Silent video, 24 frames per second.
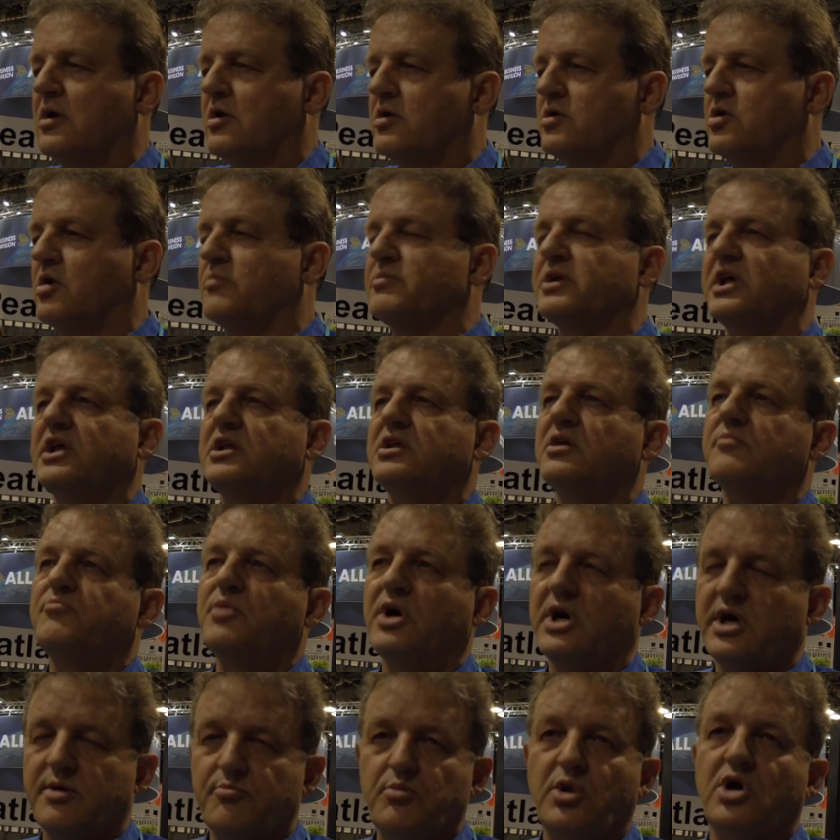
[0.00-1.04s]
dominated
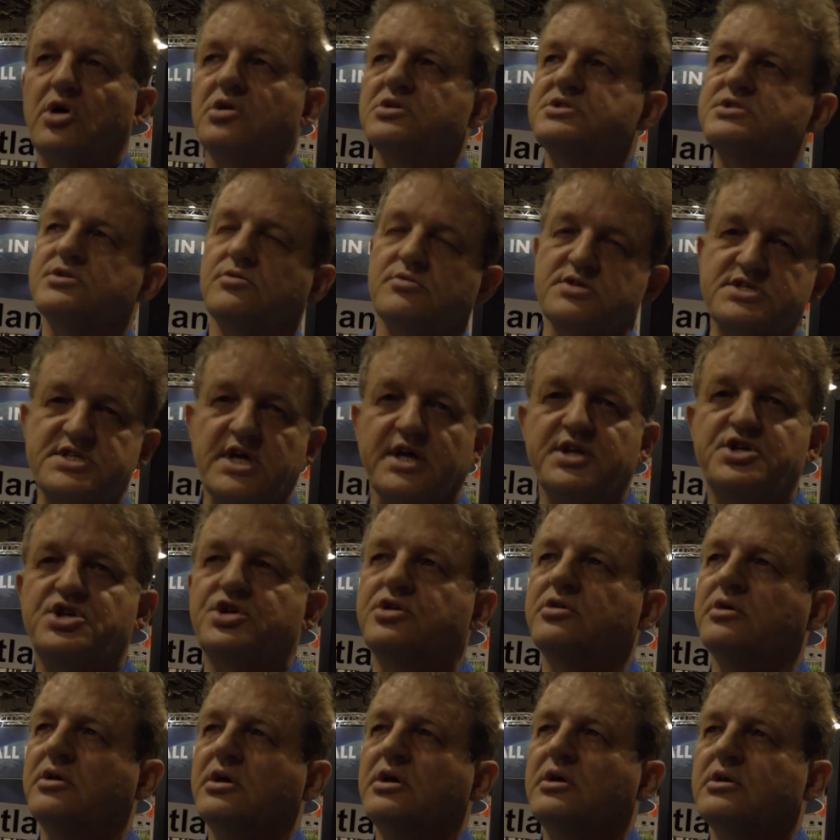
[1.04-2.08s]
by moss or sedge,
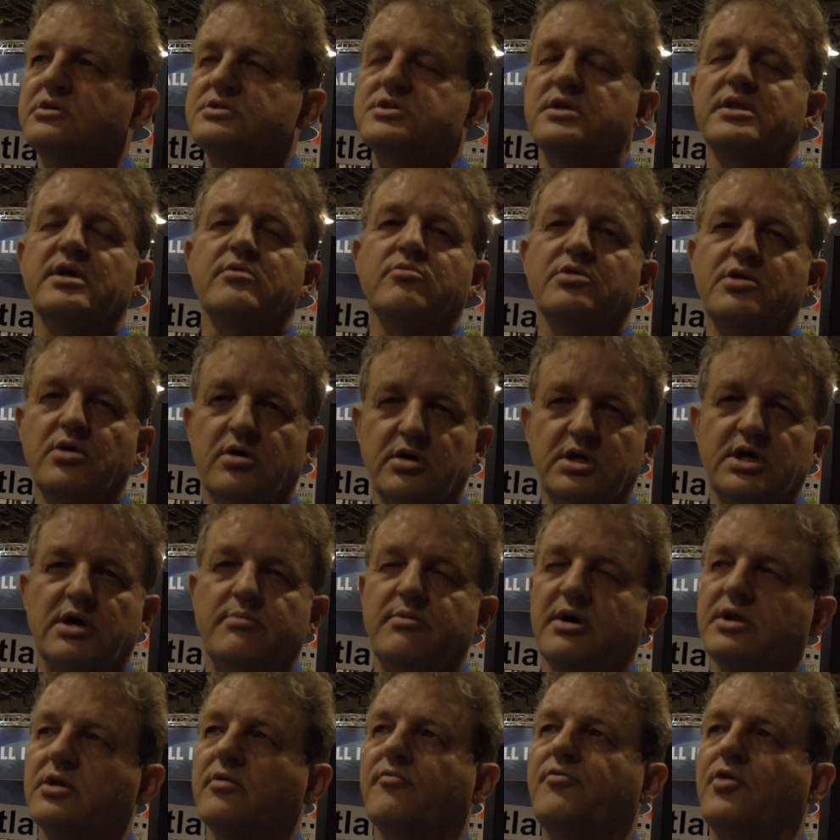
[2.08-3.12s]
so they would not come
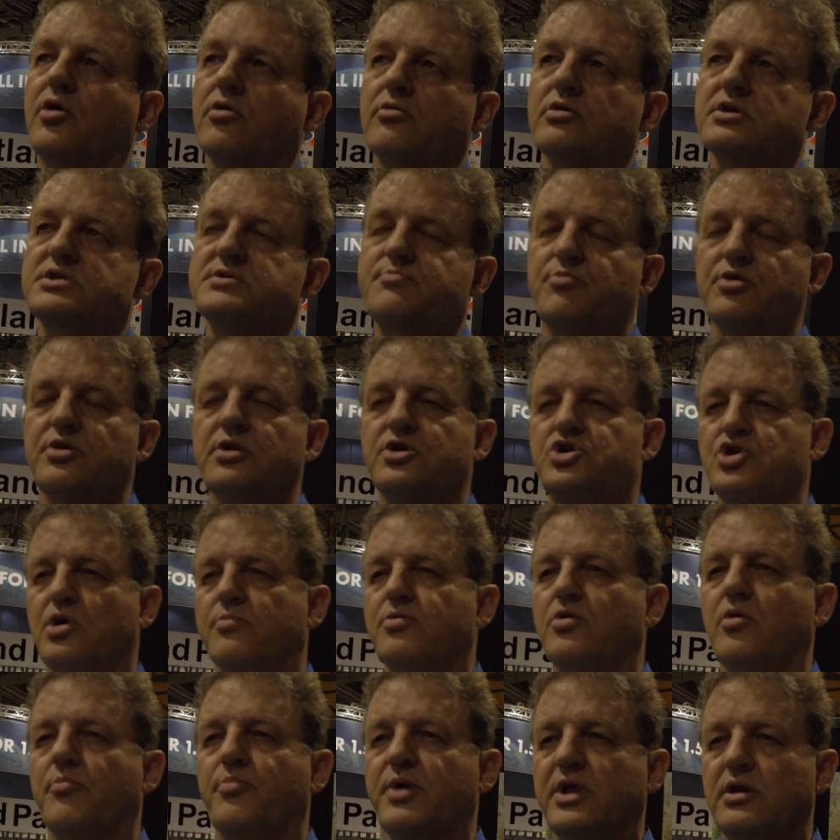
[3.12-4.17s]
under forest. But the
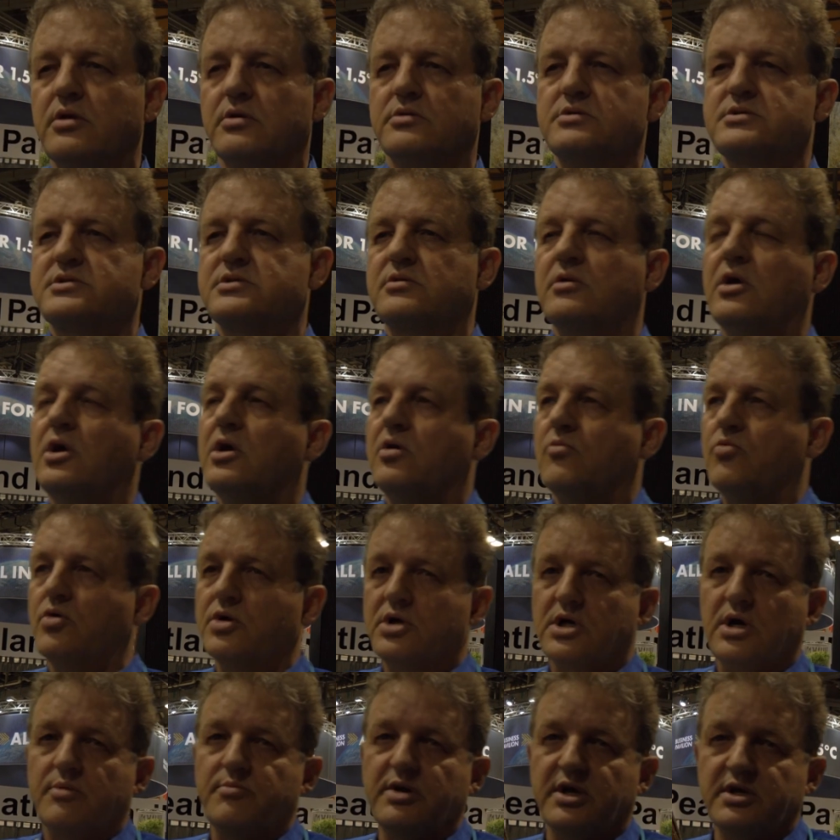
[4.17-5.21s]
tropical peatlands would
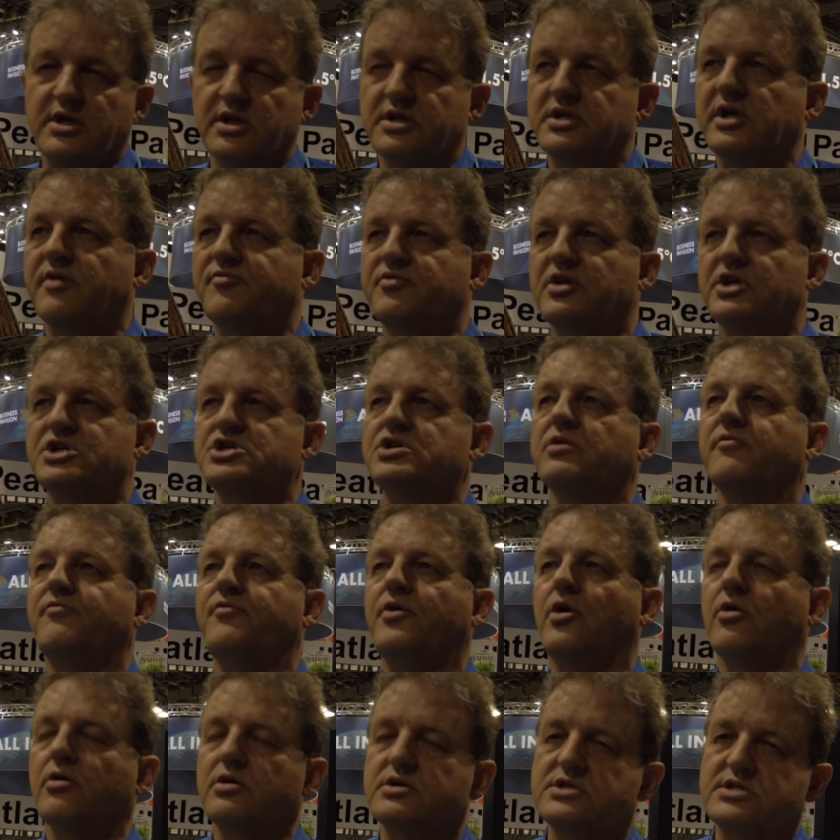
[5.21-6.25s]
come under the definition of
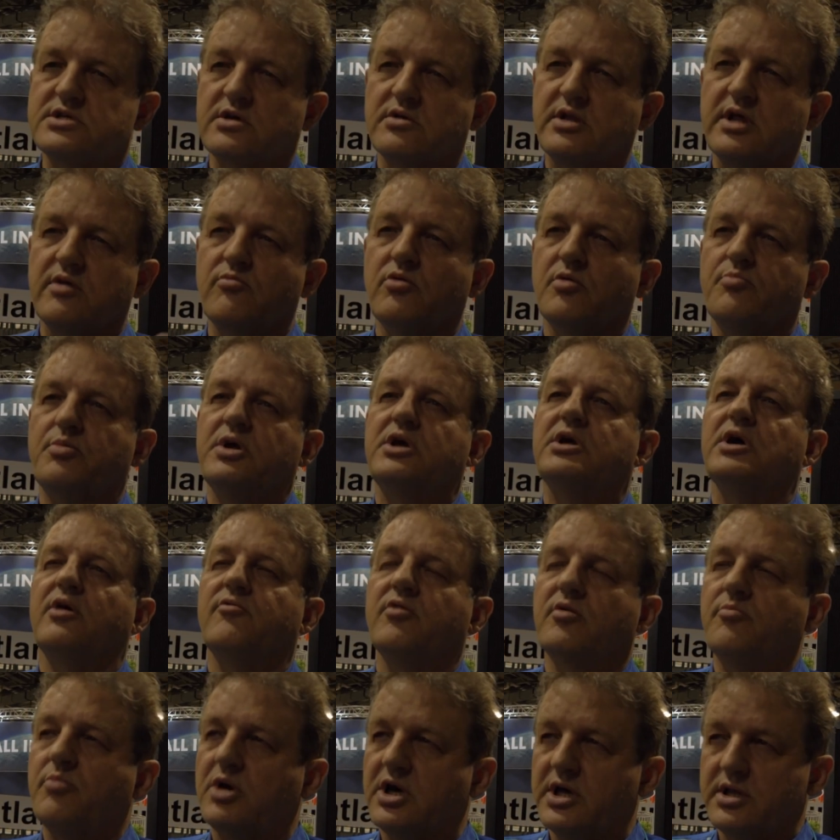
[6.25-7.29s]
forest, so they would be
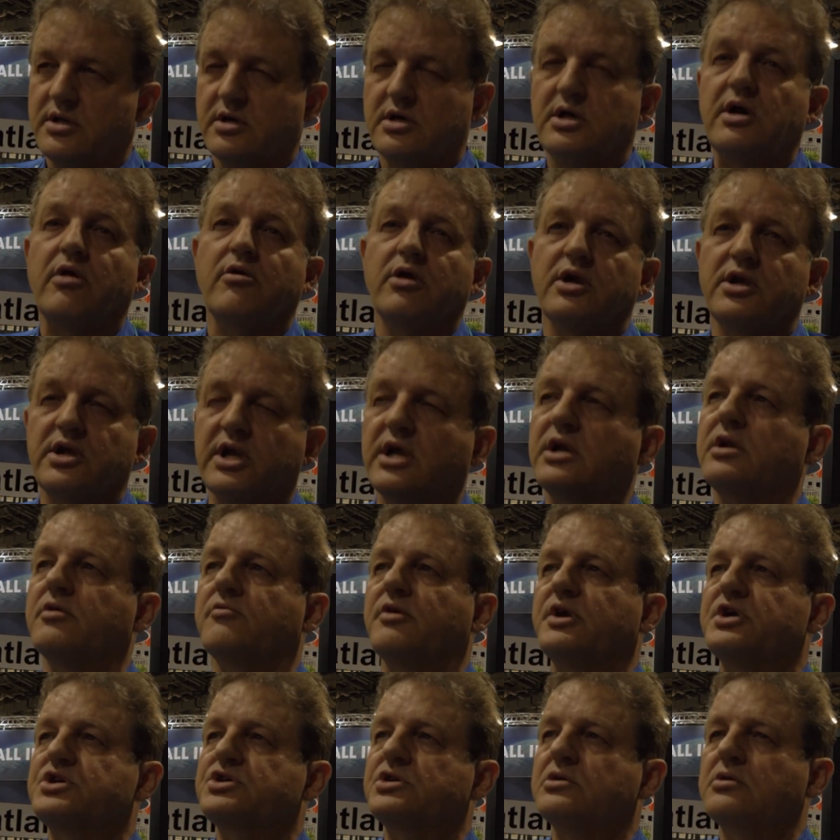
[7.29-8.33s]
covered by the current
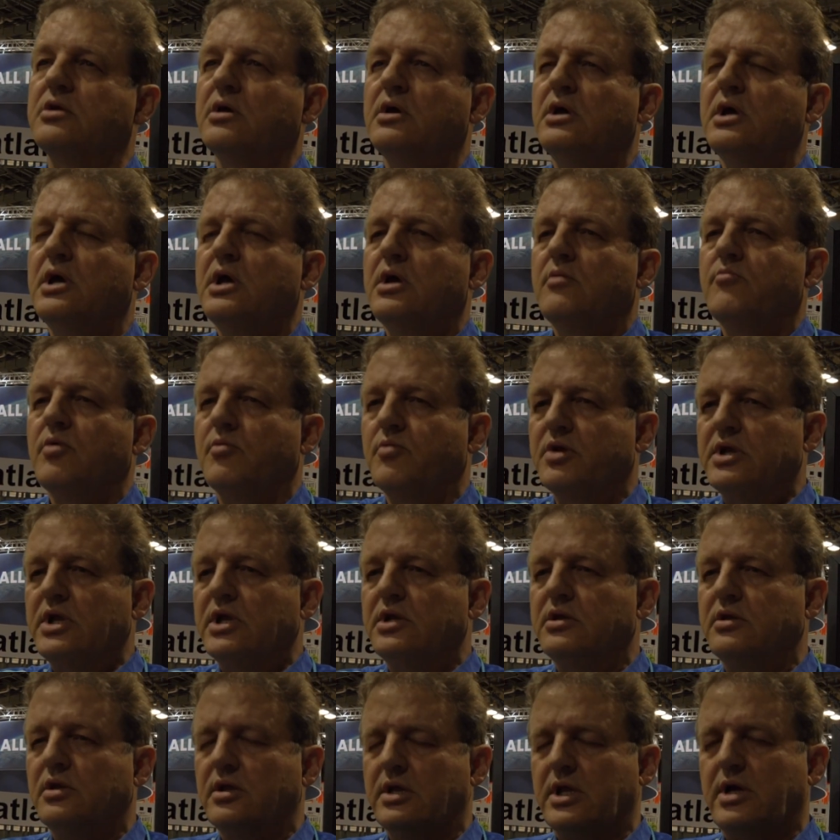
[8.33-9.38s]
declaration. But we
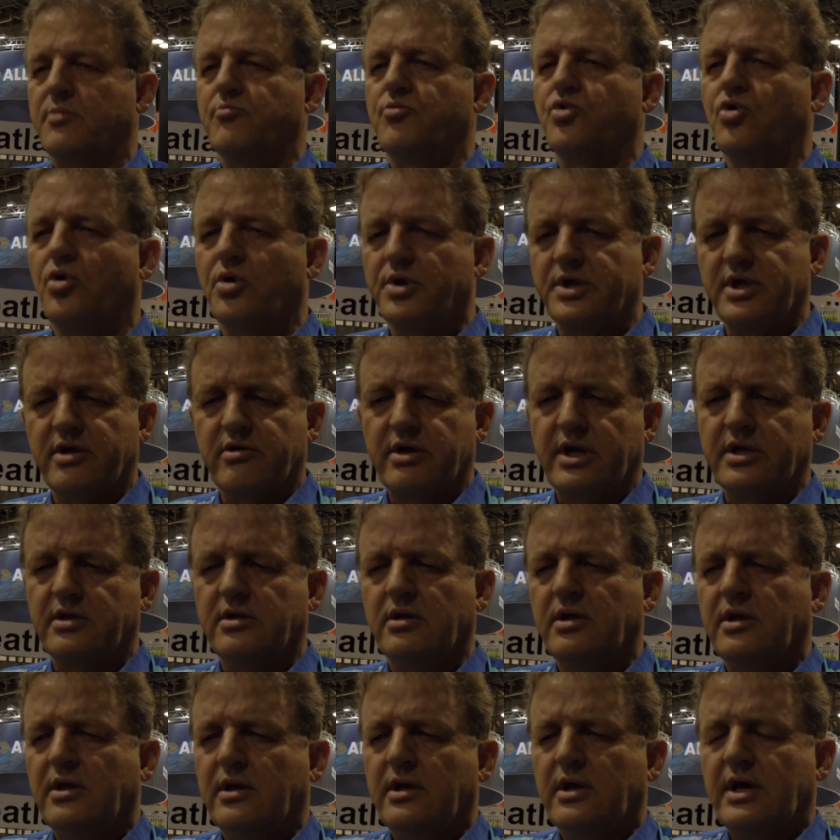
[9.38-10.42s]
need that broader,
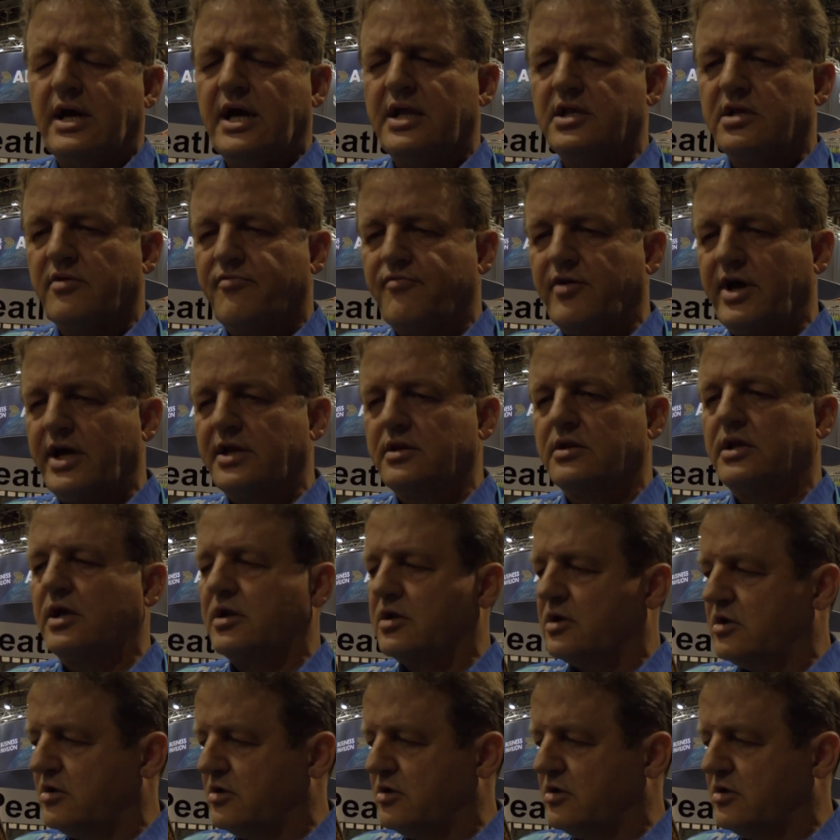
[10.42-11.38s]
and the fact that